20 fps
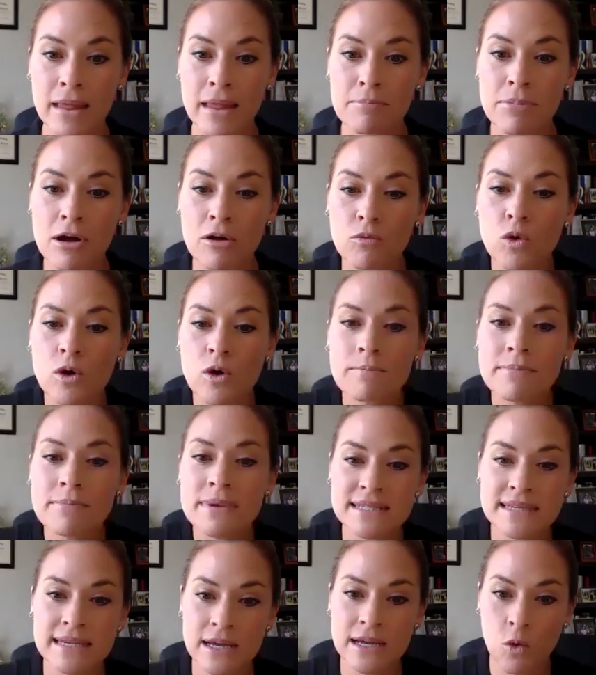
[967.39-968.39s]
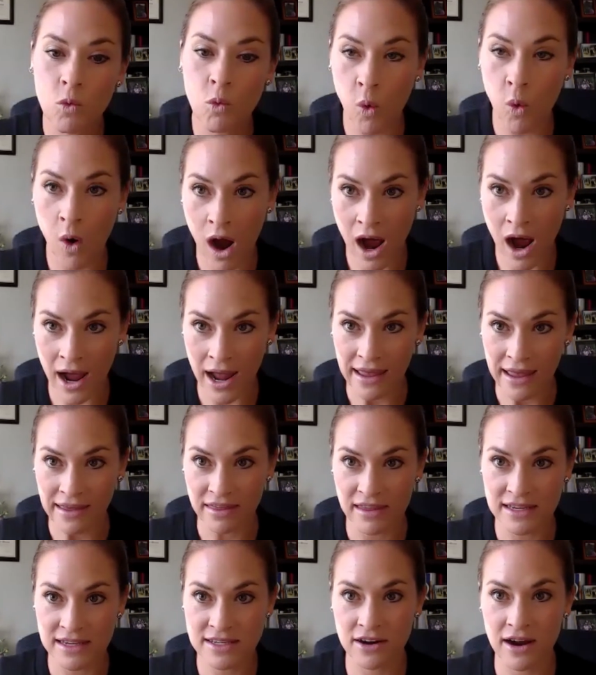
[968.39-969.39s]
but we're missing why
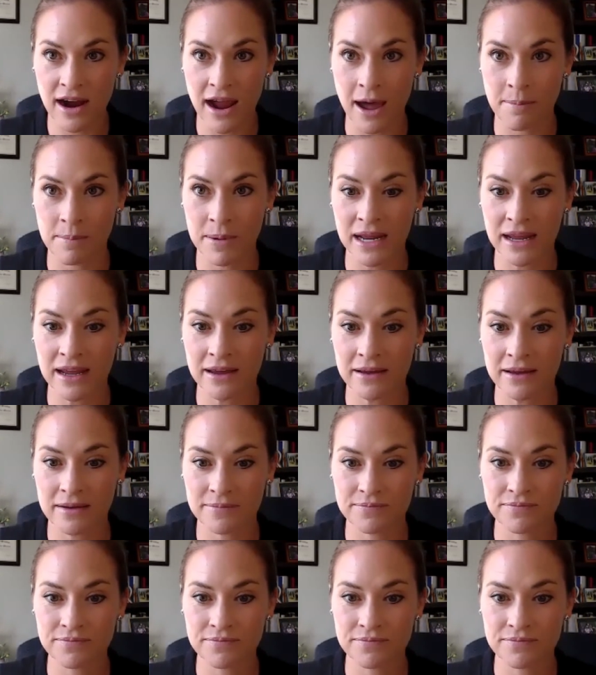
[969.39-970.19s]
these are happening.